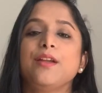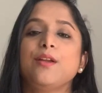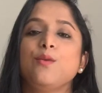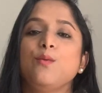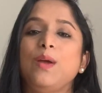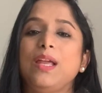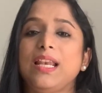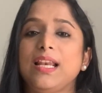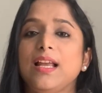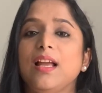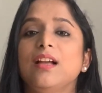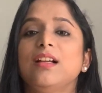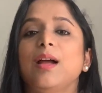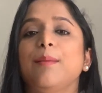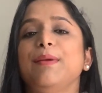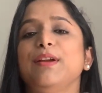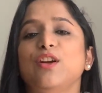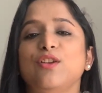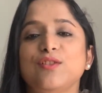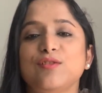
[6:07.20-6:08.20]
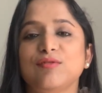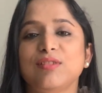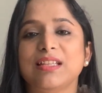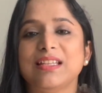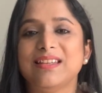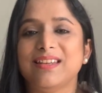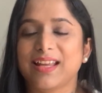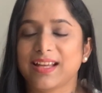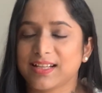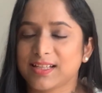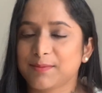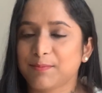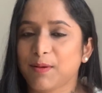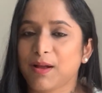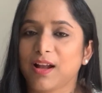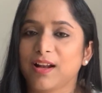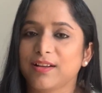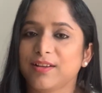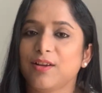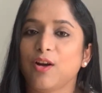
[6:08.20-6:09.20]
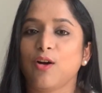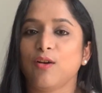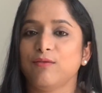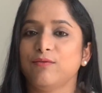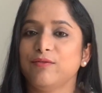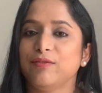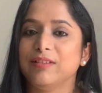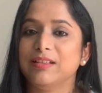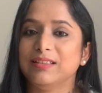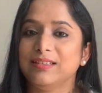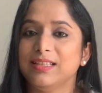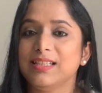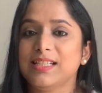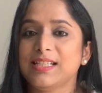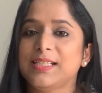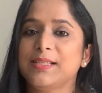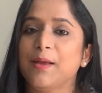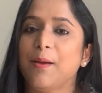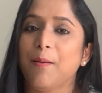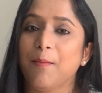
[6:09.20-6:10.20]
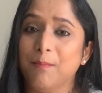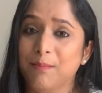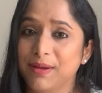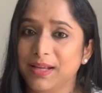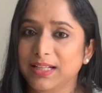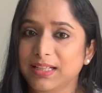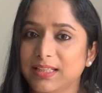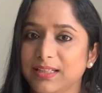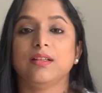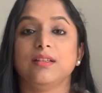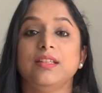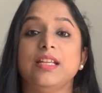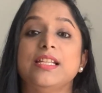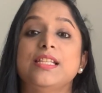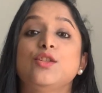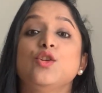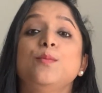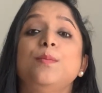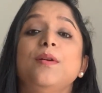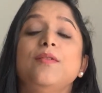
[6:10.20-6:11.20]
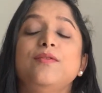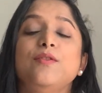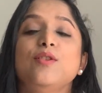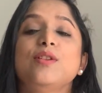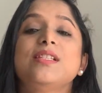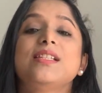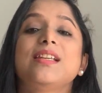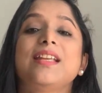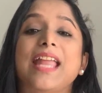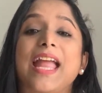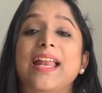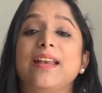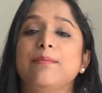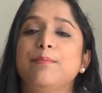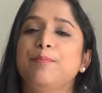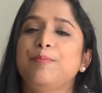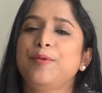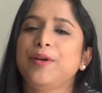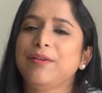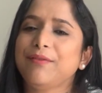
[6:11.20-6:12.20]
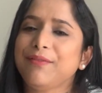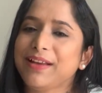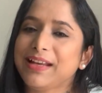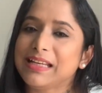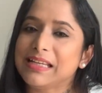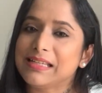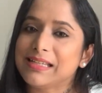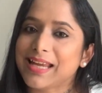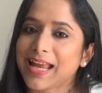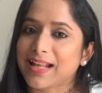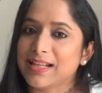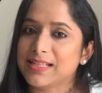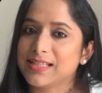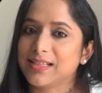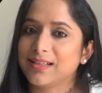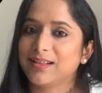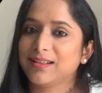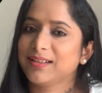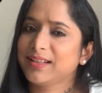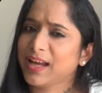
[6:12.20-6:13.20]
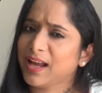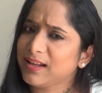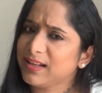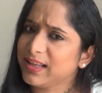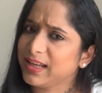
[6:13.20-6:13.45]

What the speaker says: Well, coming on to the next part of this myth, the superfoods can prevent cancer, can